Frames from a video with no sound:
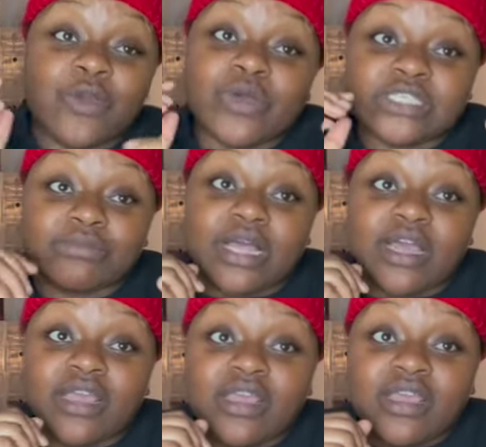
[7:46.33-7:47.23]
It wasn't
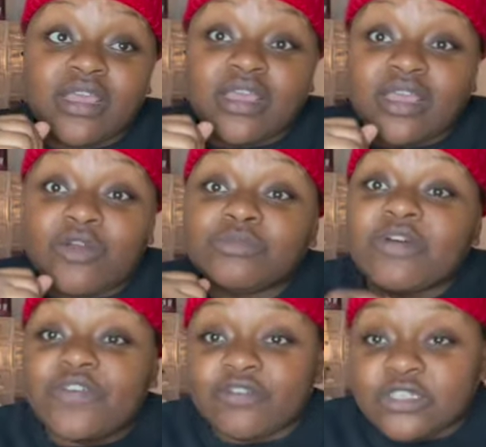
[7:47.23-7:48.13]
my it was my
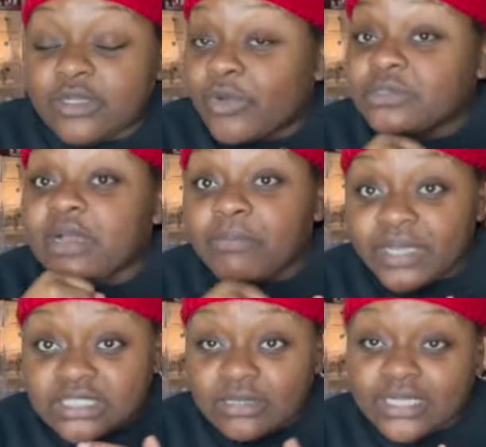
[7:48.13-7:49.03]
favorite subject. It wasn't my
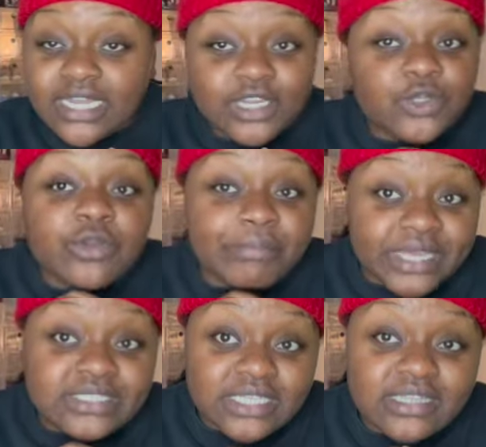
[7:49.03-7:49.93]
best subject. I didn't do the
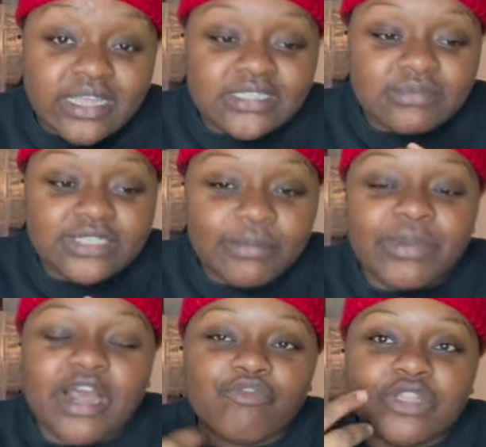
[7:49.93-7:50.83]
best in that subject,
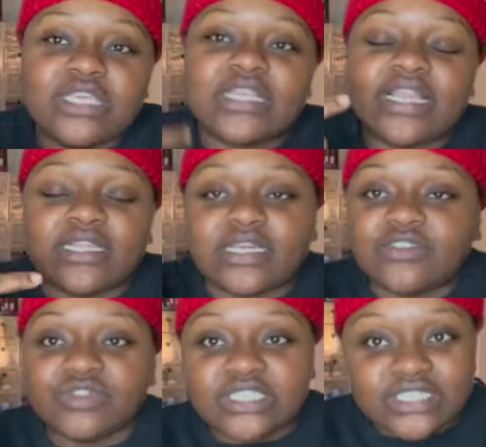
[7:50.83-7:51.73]
but I really liked it because
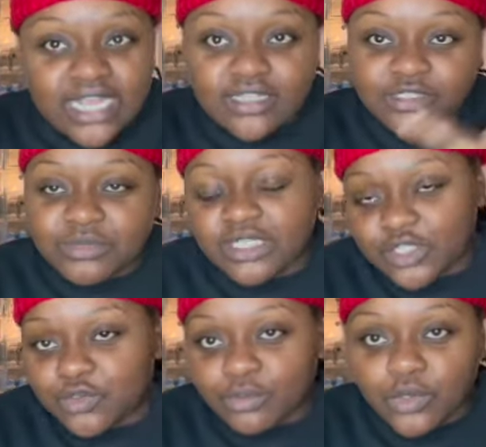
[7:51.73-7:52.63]
it really challenged me a
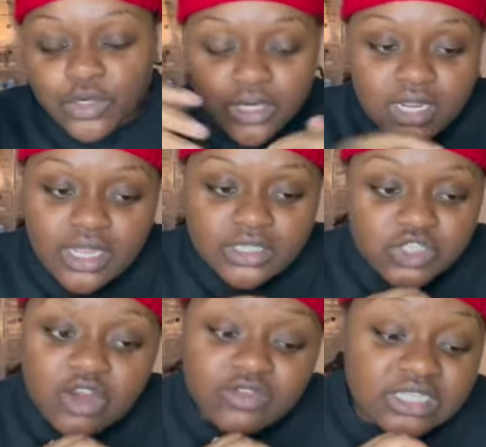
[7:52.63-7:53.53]
little more.
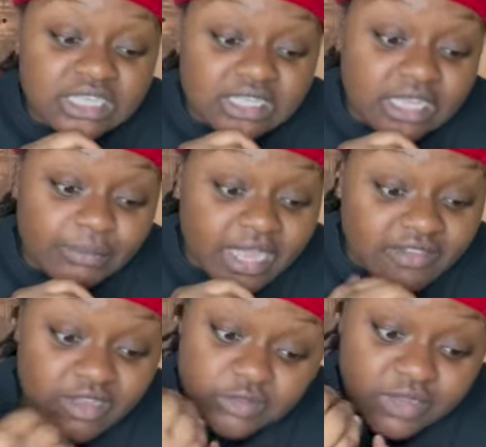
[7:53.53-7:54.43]
So I really did like
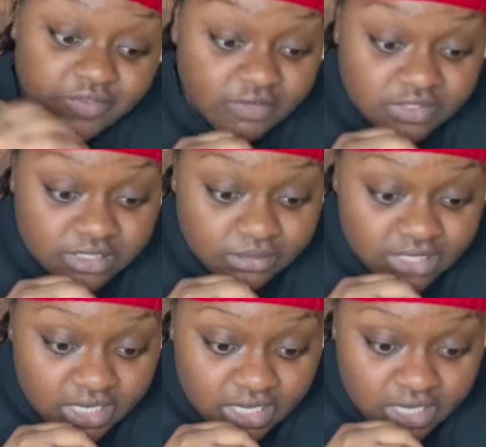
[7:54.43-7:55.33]
math. That was my favorite
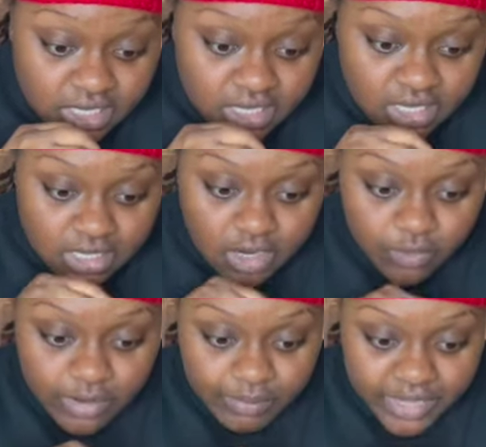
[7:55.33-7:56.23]
subject. Uh,
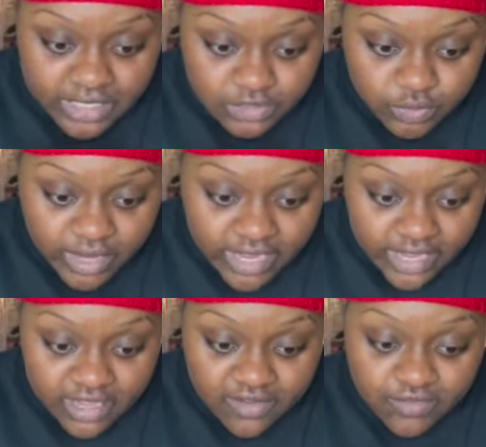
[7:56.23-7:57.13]
what pets do I
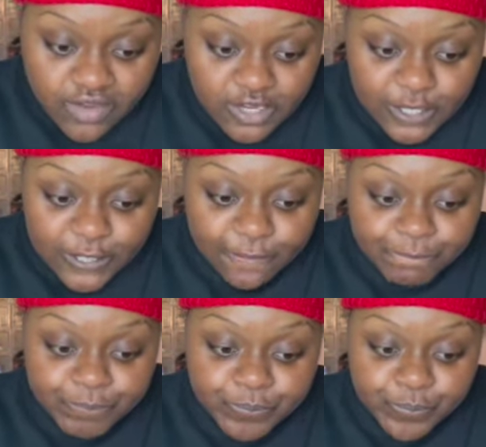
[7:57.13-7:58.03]
have?
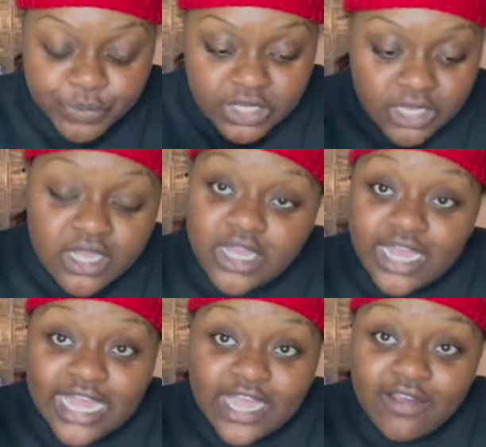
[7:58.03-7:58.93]
Um,
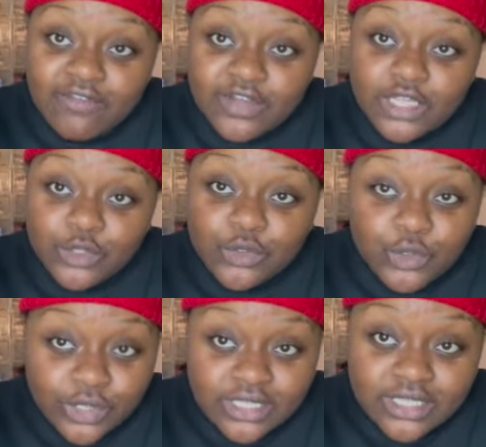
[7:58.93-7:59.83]
I have a little
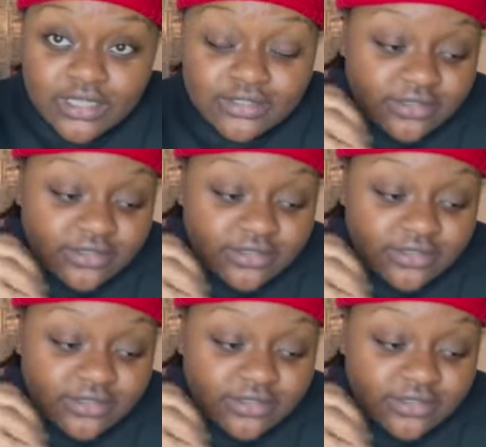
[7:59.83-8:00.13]
Yorkie.